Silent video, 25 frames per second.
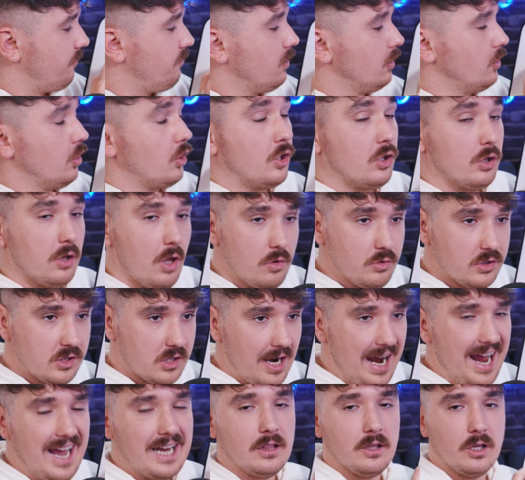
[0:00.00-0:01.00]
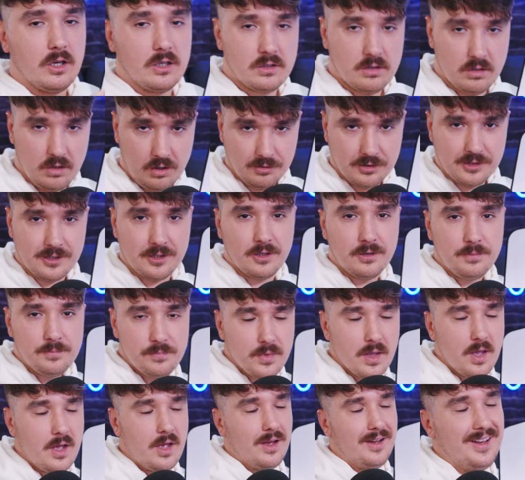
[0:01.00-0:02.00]
you look closer, I looked closer
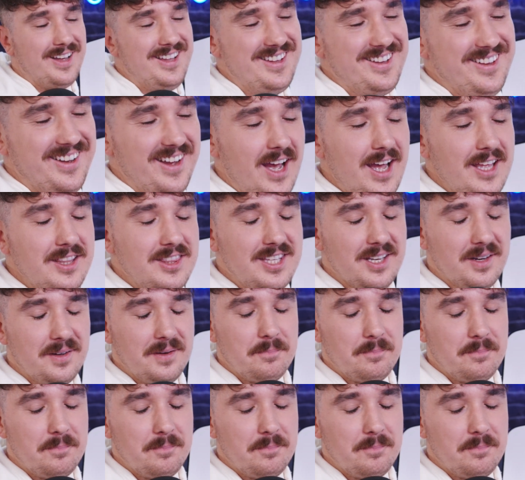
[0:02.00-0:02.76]
at the